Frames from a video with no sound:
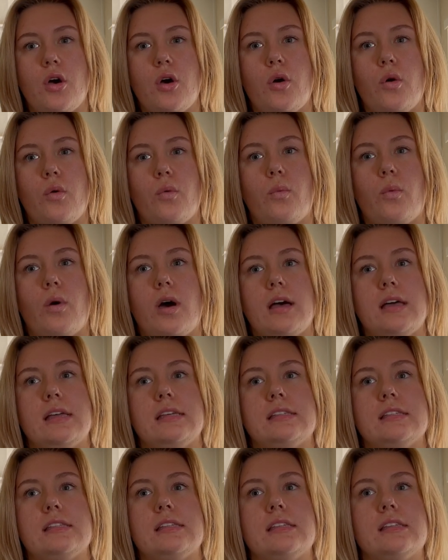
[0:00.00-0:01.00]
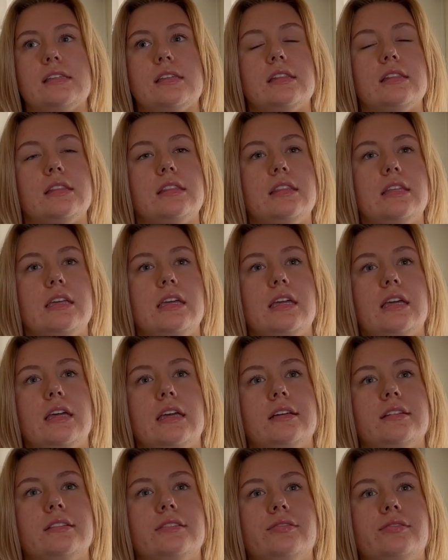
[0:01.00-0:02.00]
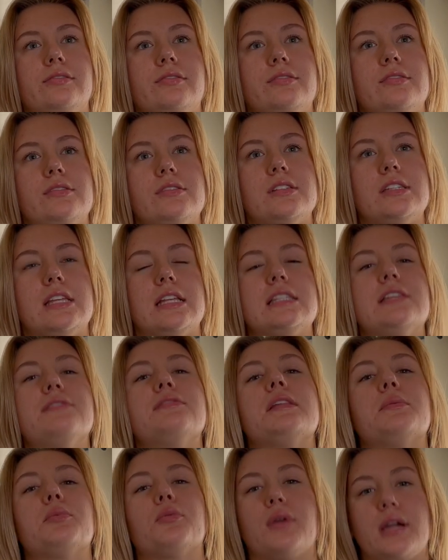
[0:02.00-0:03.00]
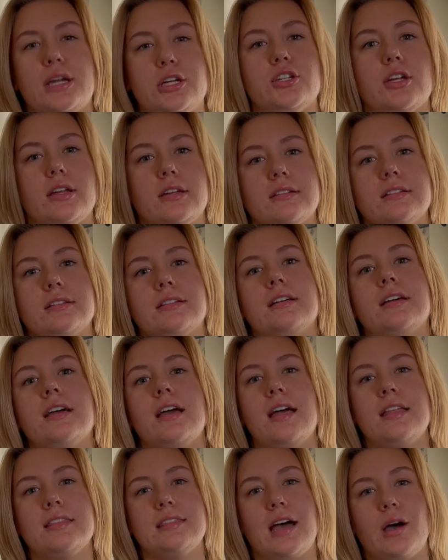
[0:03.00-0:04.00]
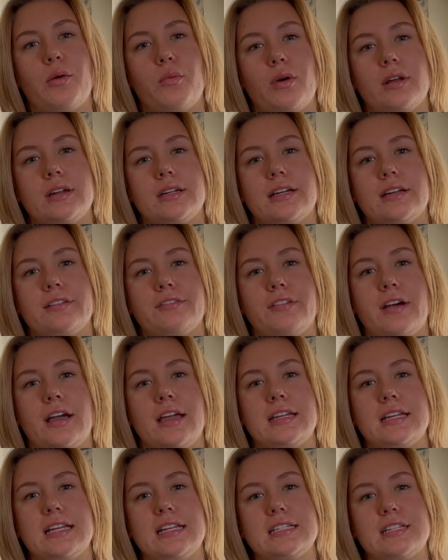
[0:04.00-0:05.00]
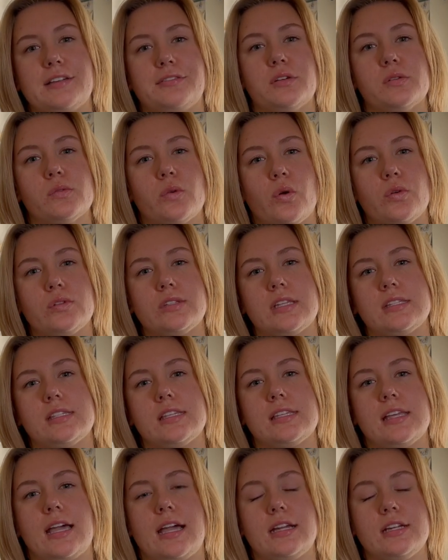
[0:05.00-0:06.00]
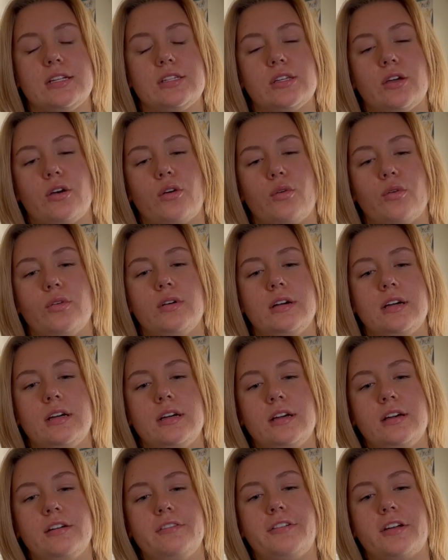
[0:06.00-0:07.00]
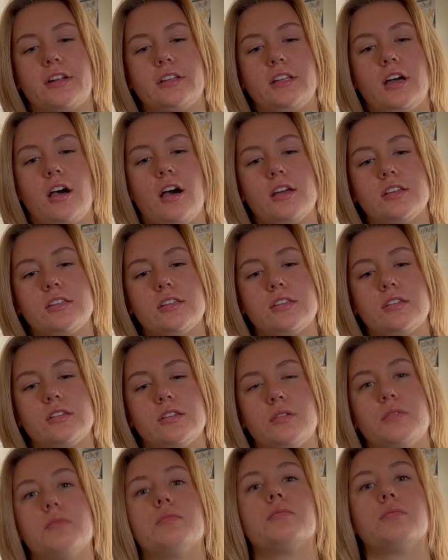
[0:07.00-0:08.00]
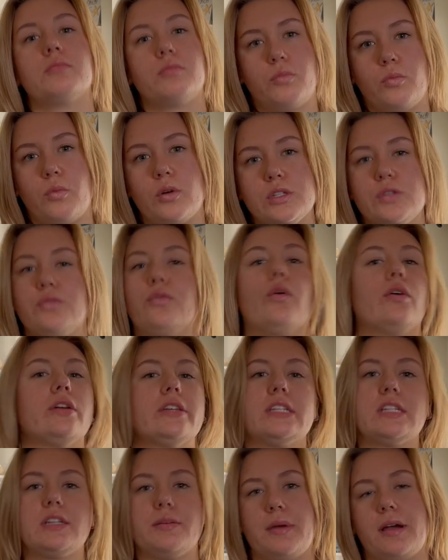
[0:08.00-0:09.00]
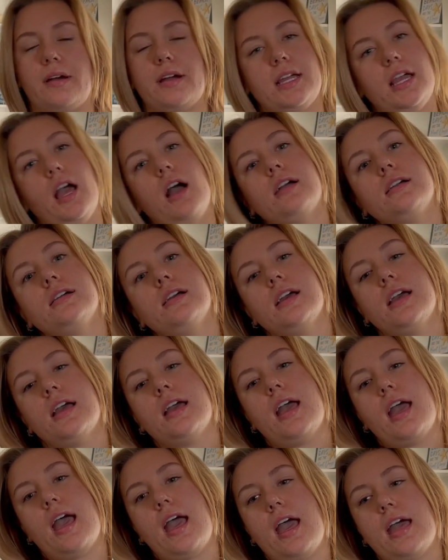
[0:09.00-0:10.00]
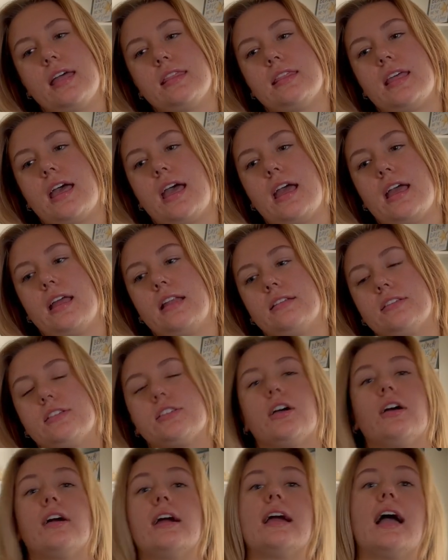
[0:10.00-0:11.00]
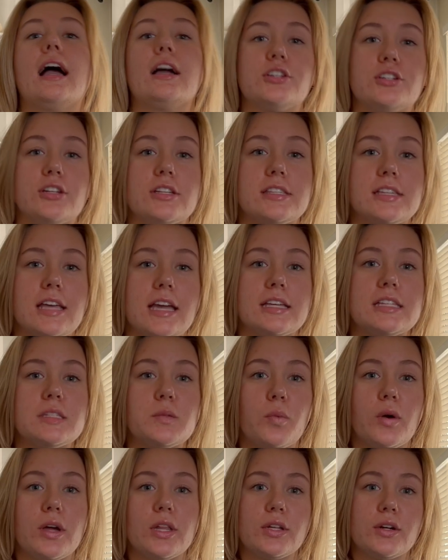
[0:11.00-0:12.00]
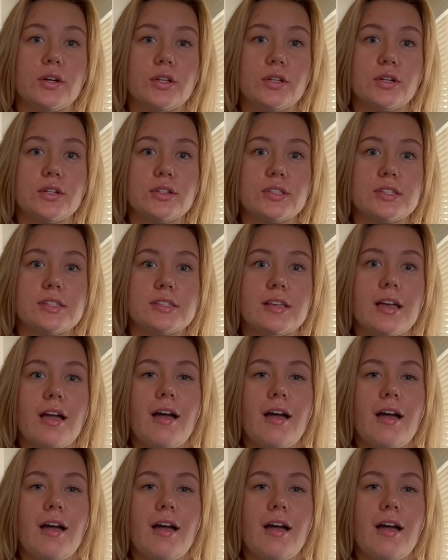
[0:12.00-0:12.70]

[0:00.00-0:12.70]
was the sense of liberation that one can find in different roles in society. So Firdaus was forced to marry young, and then, sorry, I should say spoiler alerts.